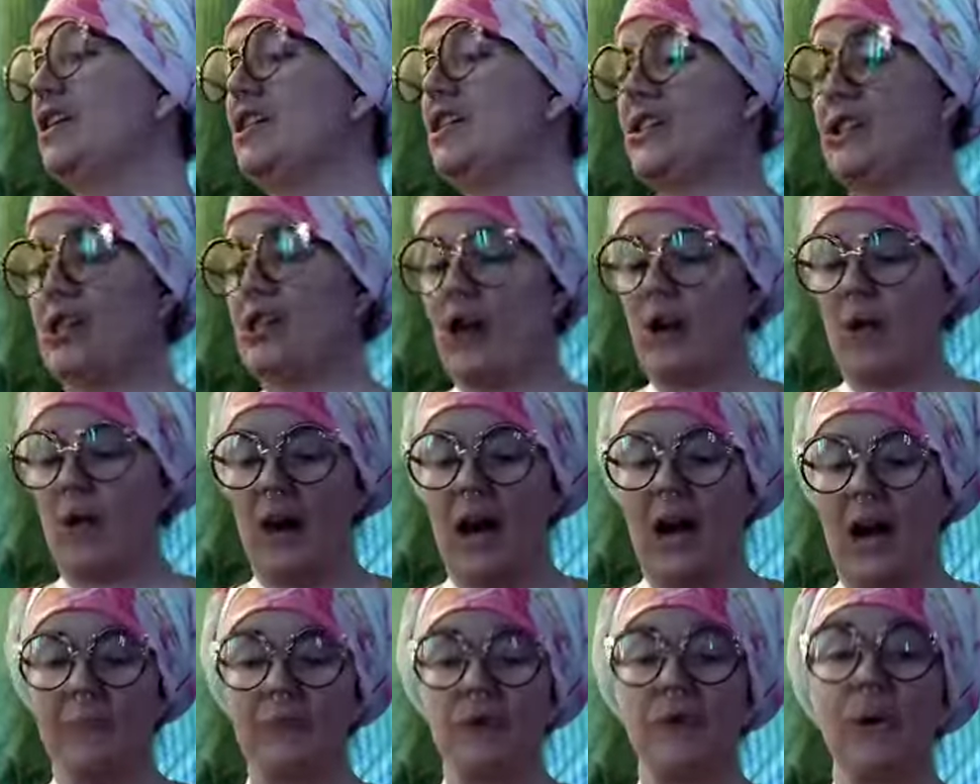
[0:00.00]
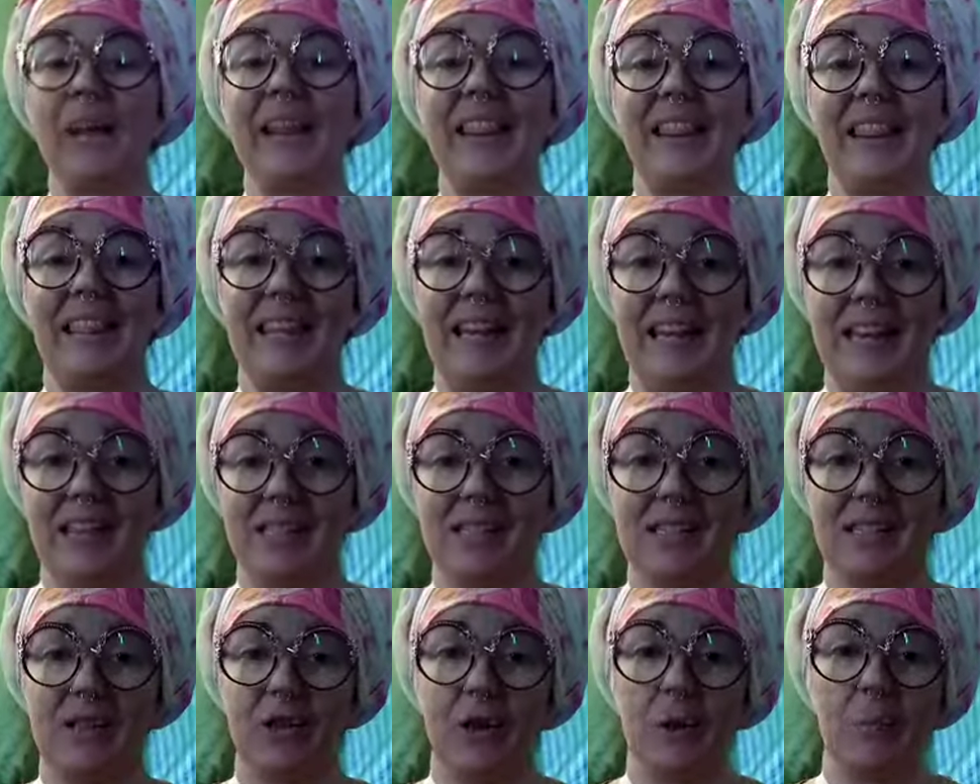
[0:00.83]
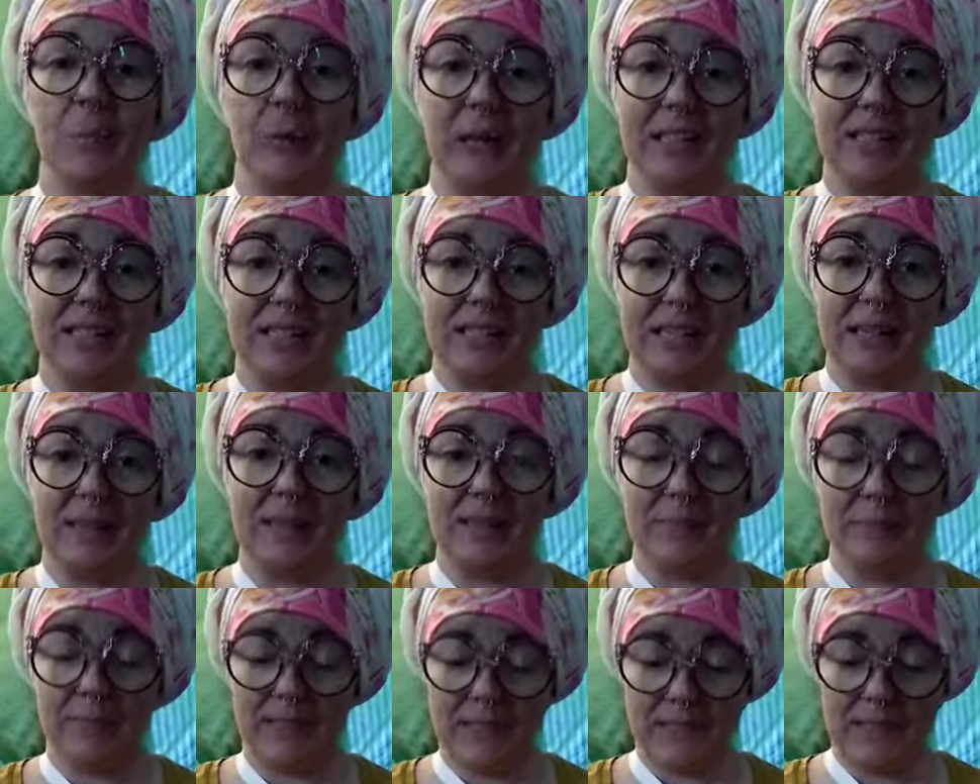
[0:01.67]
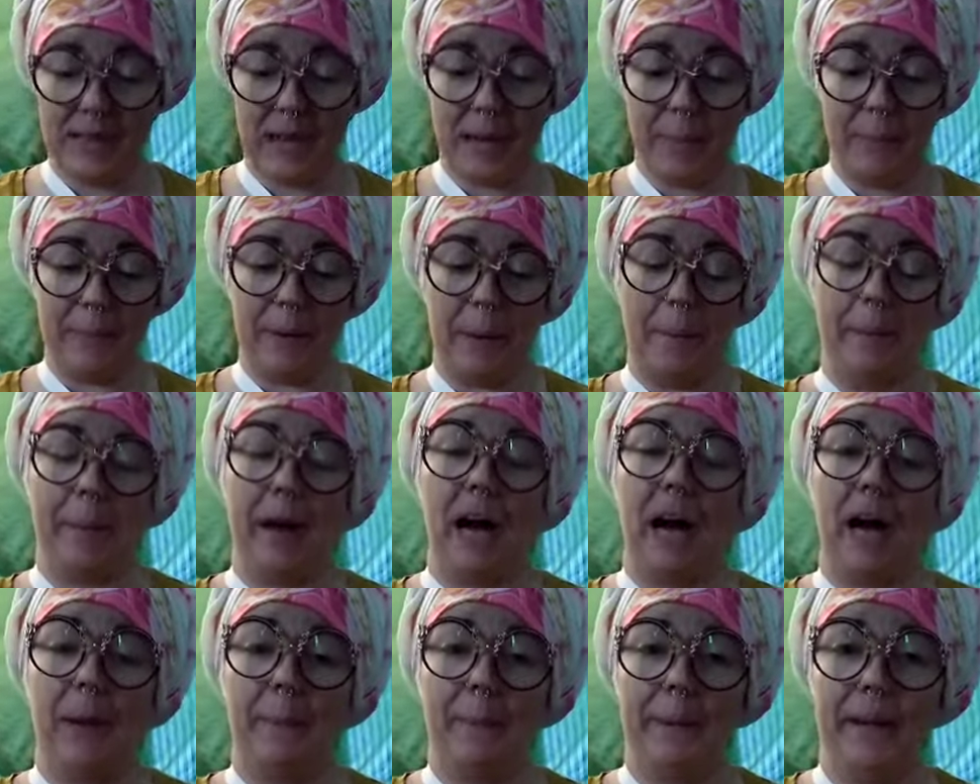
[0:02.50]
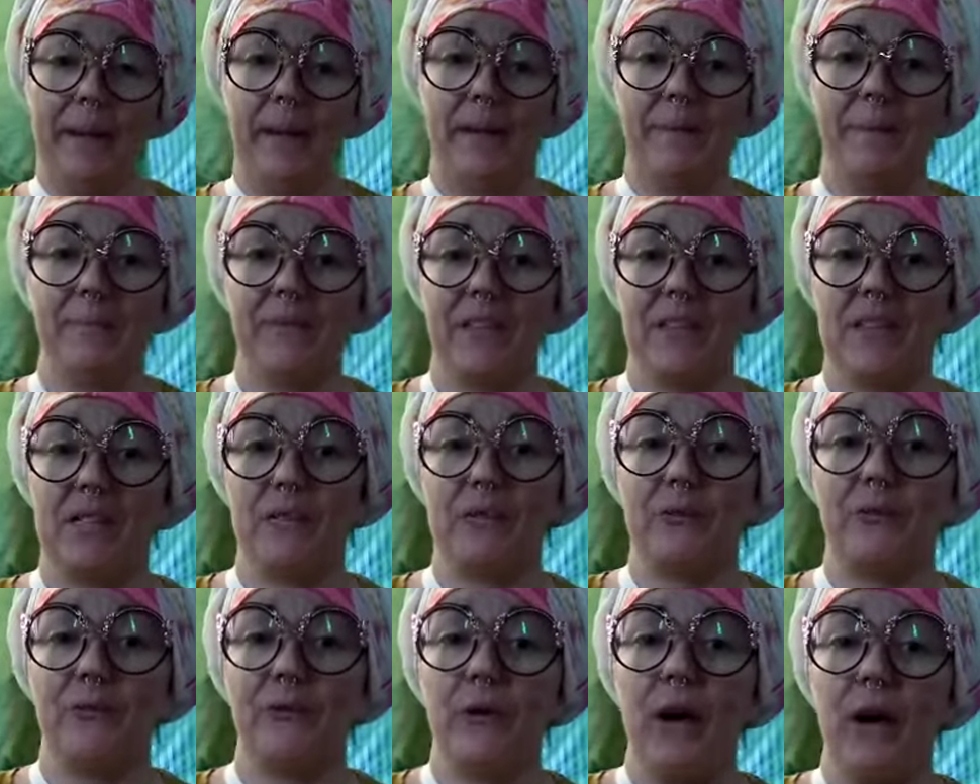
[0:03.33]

So I'm growing these. They're a bread seed type poppy. This is